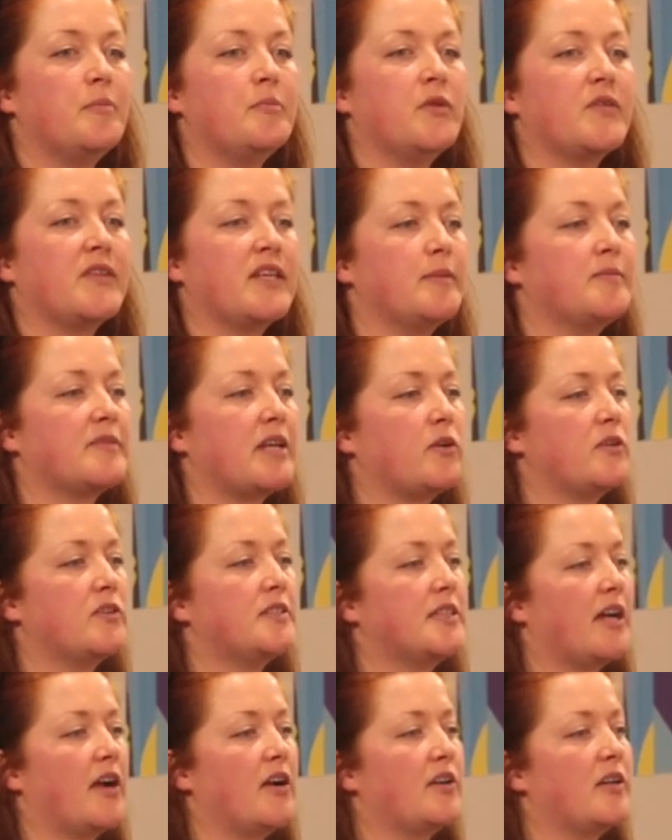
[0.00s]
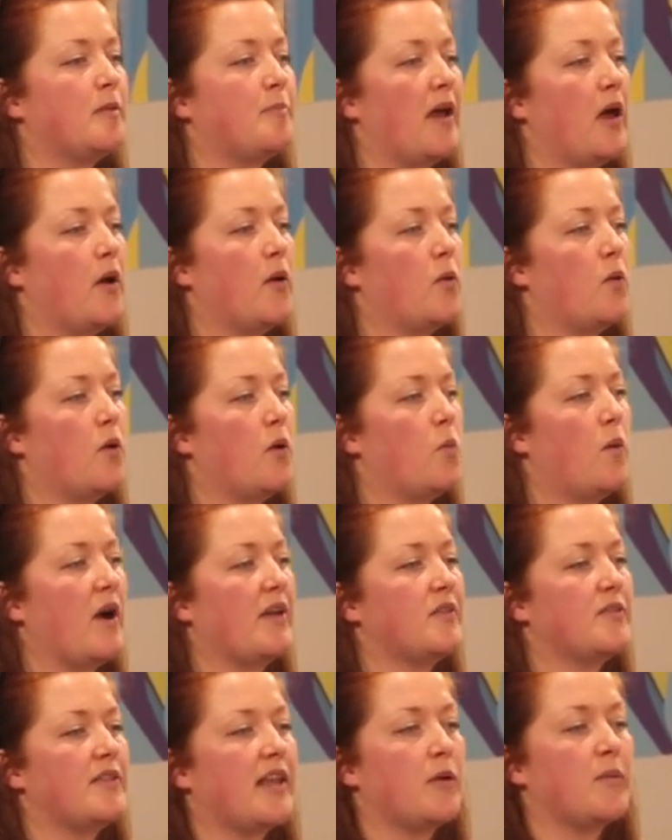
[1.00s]
Museums are concerned about
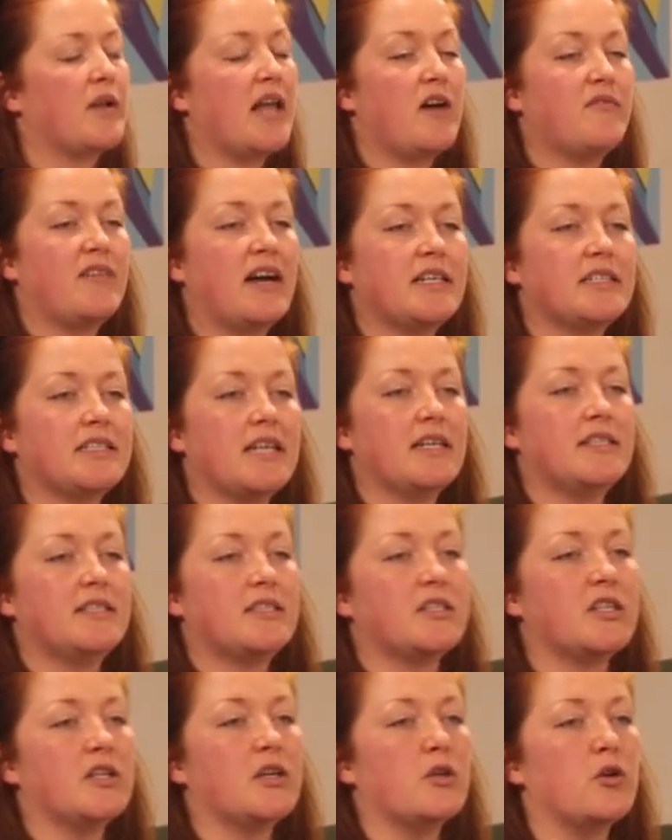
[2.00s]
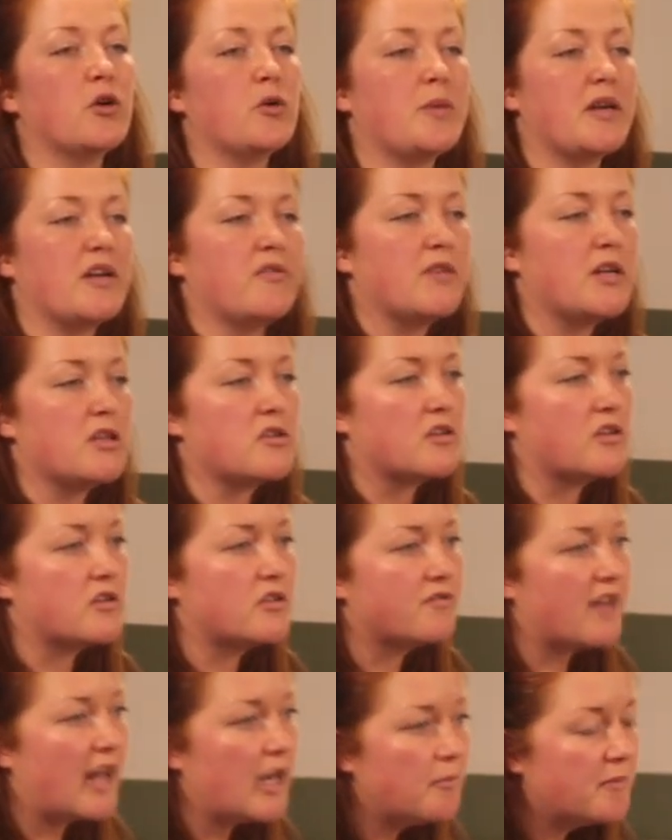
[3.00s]
whether they will have access to European Regional
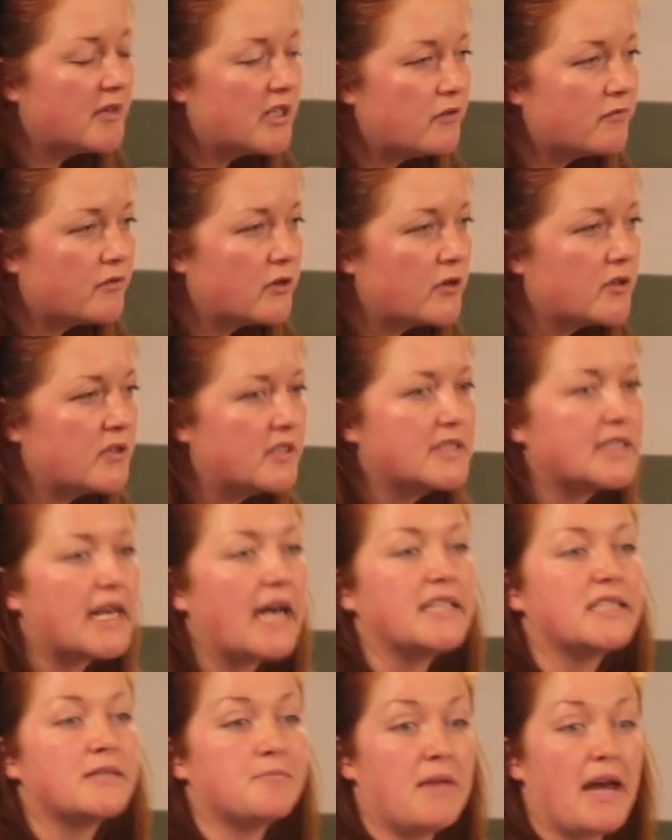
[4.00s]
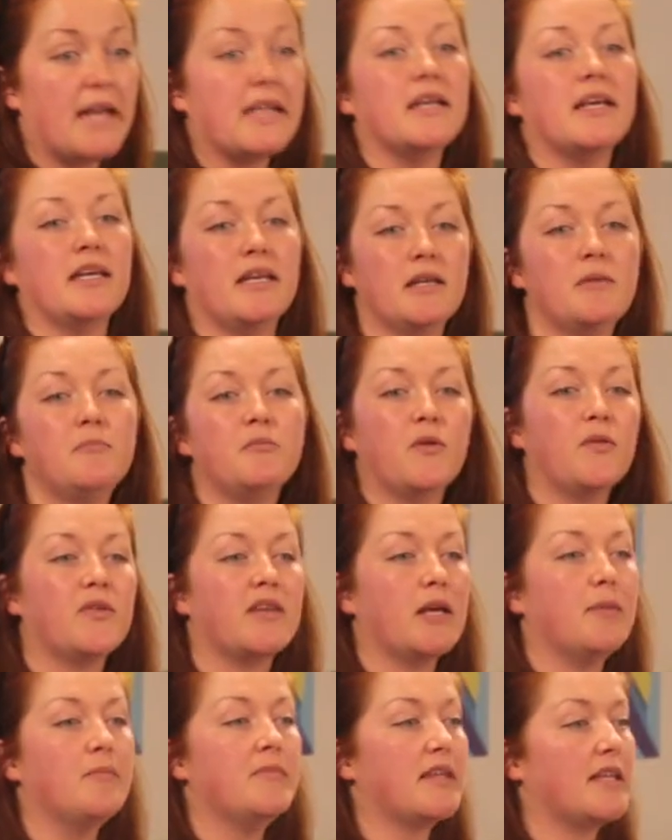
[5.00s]
Development Funds, as many
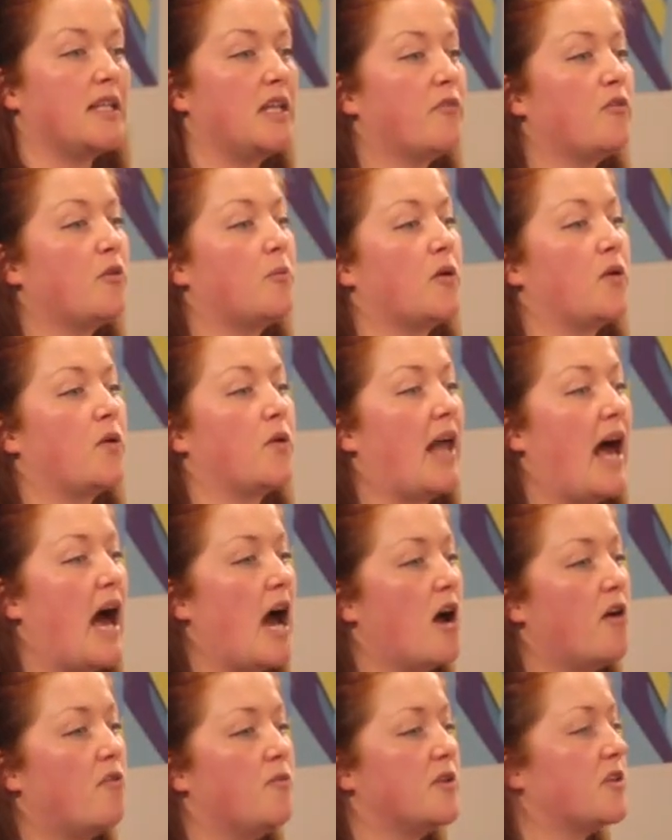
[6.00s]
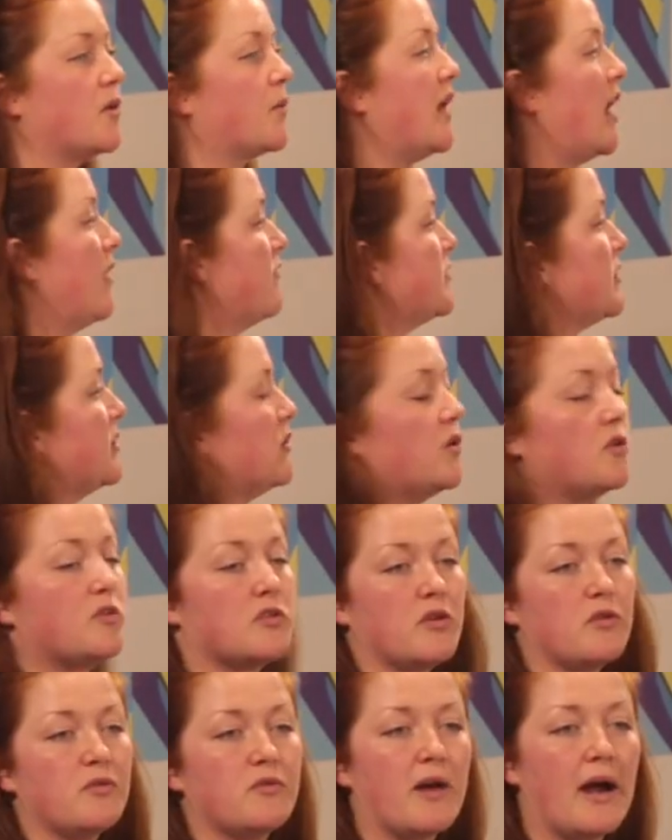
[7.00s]
museums in Liverpool have. We don't have to look
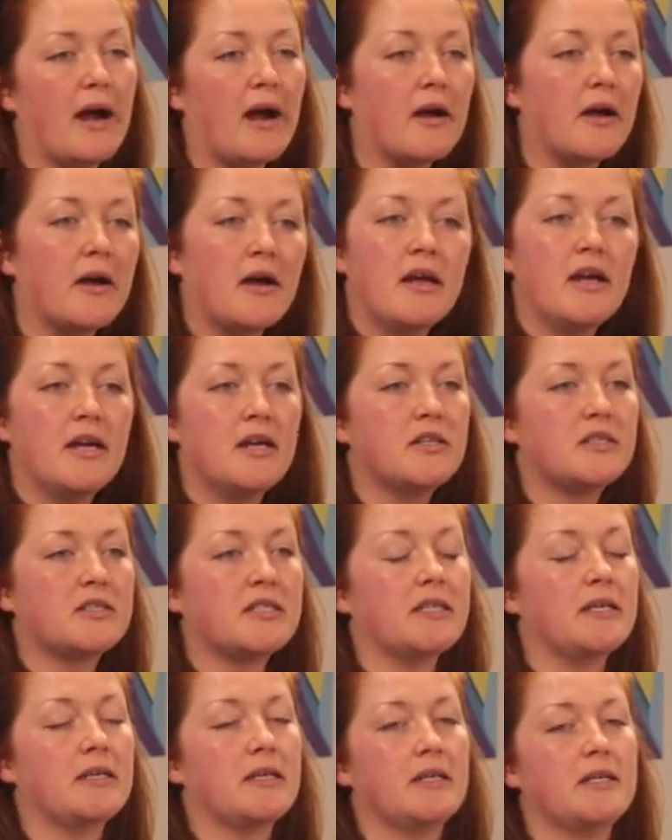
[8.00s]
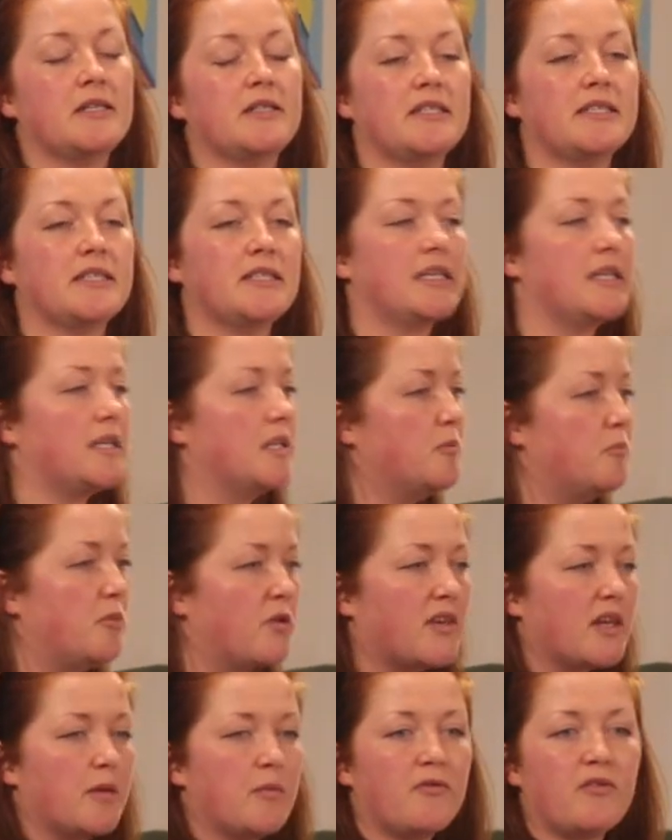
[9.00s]
too far to see
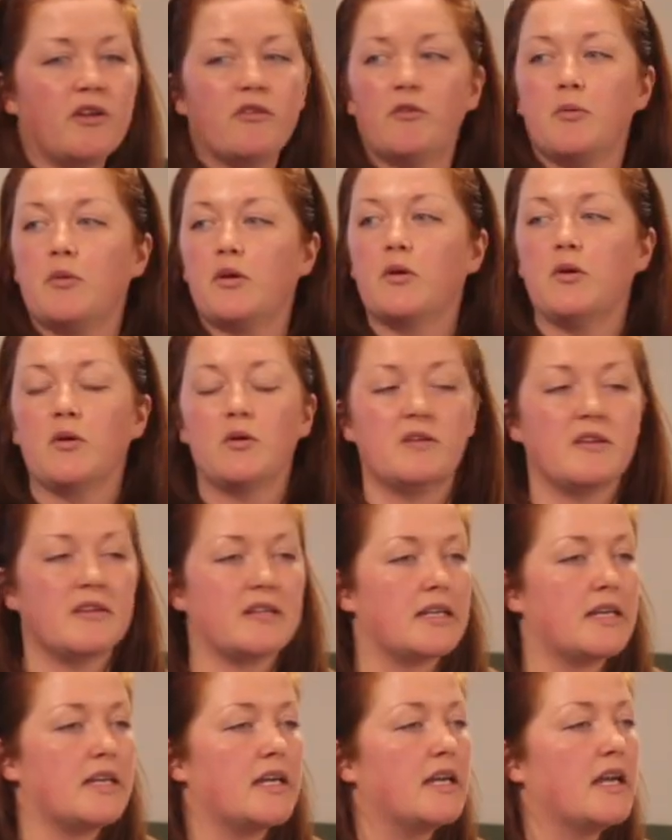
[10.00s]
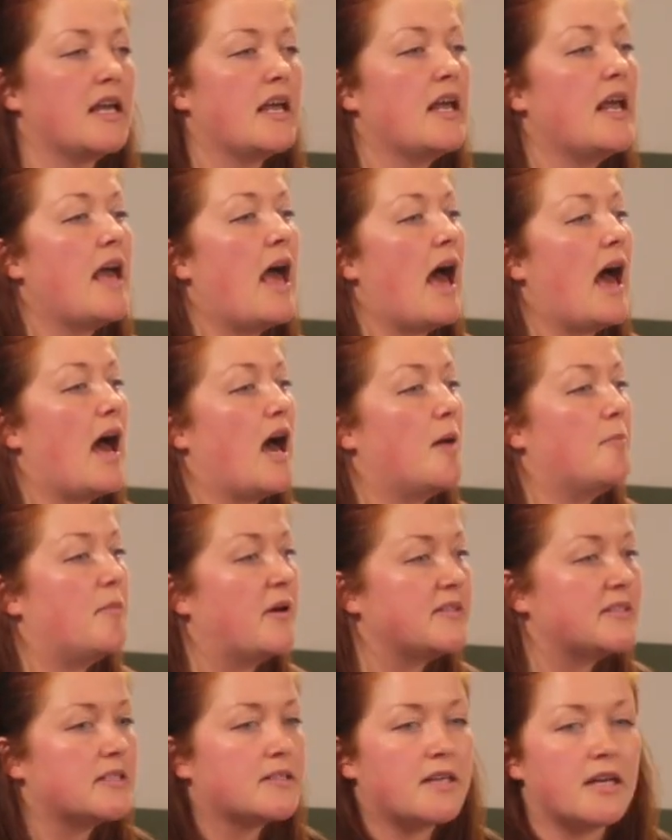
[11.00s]
Museum of Liverpool, to see
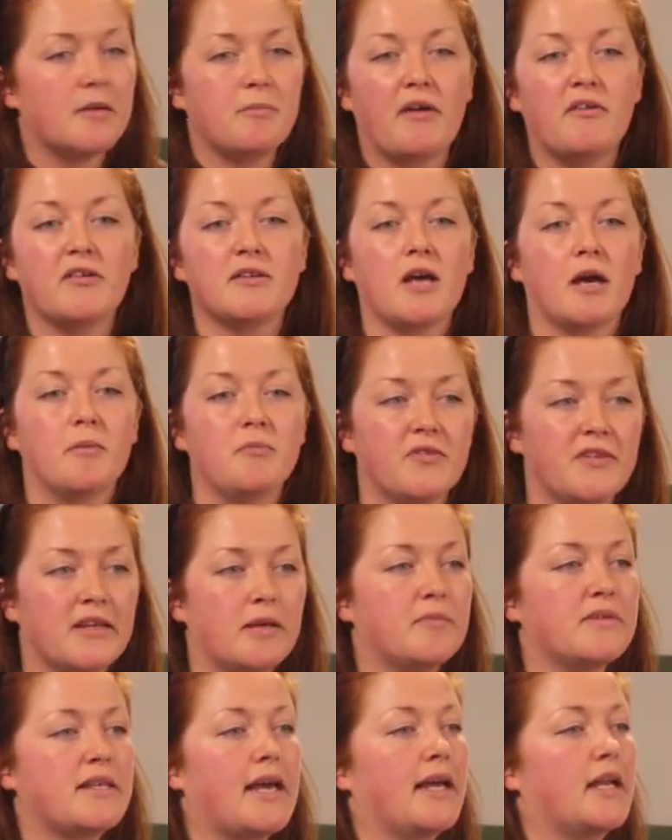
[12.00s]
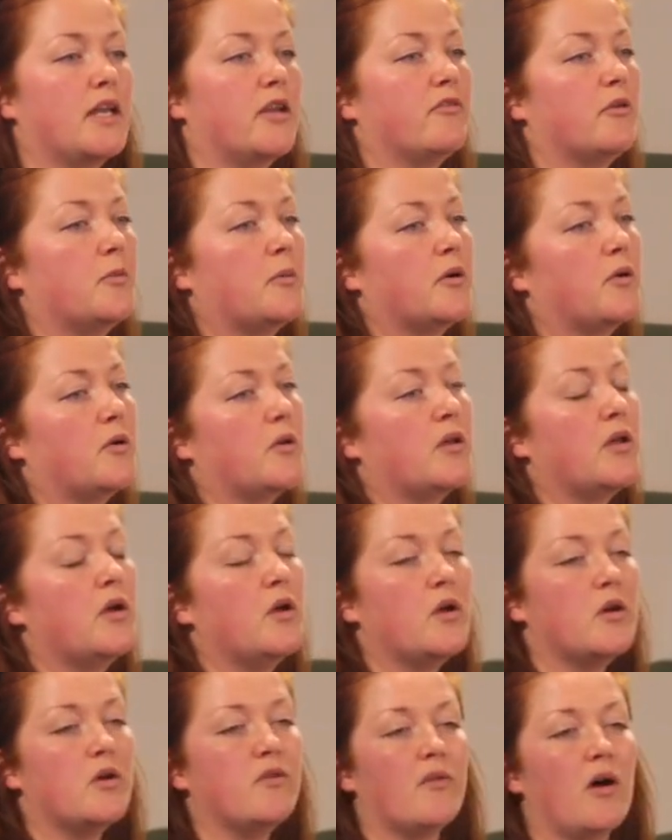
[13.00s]
Merseyside Maritime Museum, Tate Liverpool,
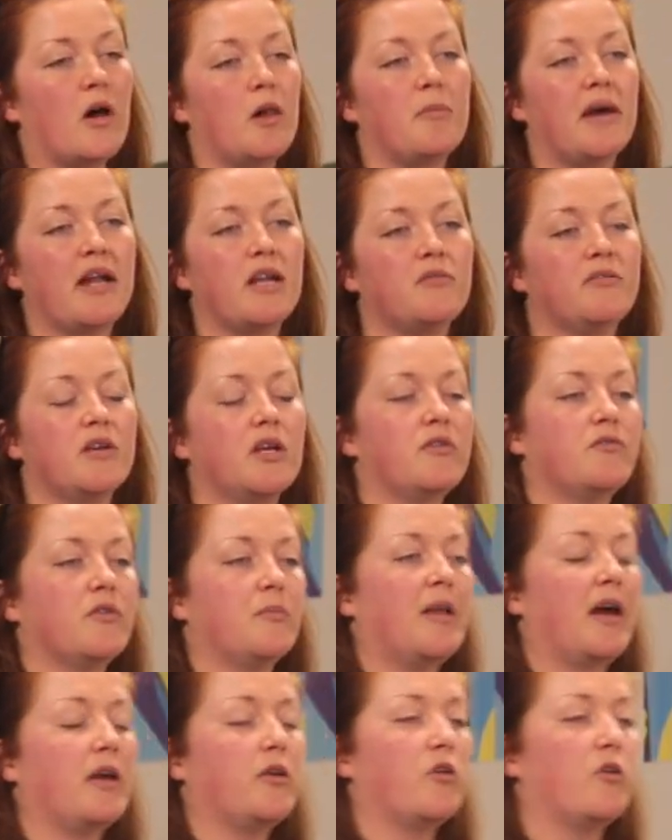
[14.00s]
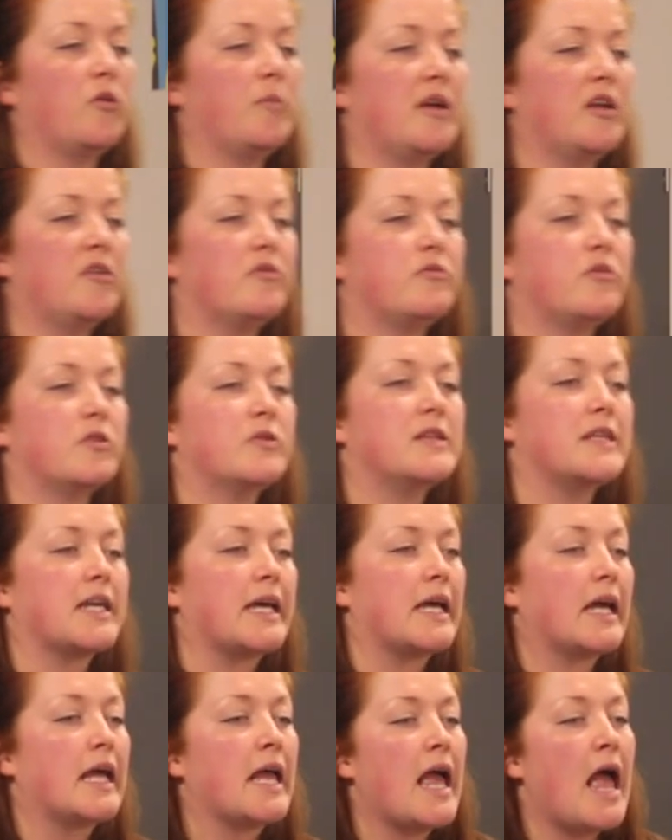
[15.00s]
who've all benefited from that European
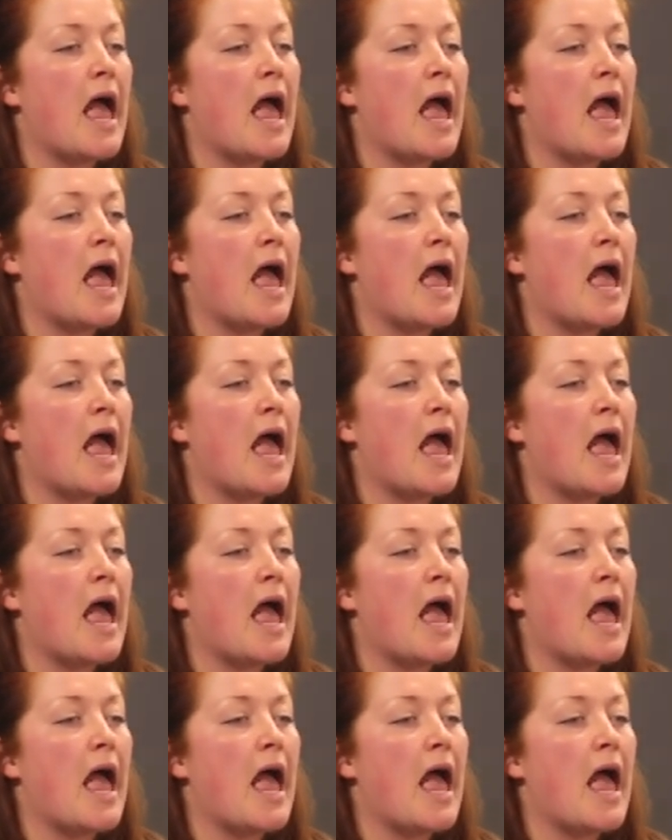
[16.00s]
funding.